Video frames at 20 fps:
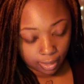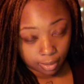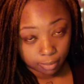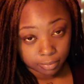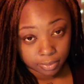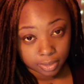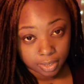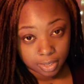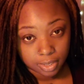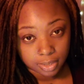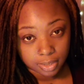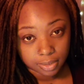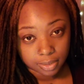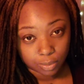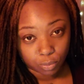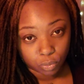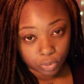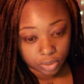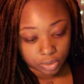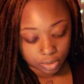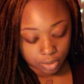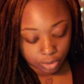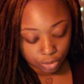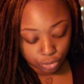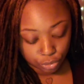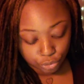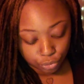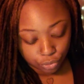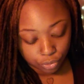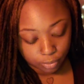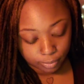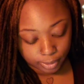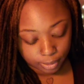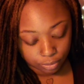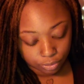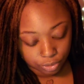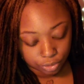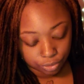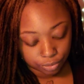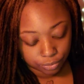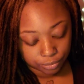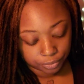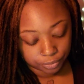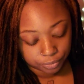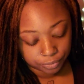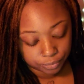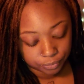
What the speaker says: I'm seeing that someone is unsure about you.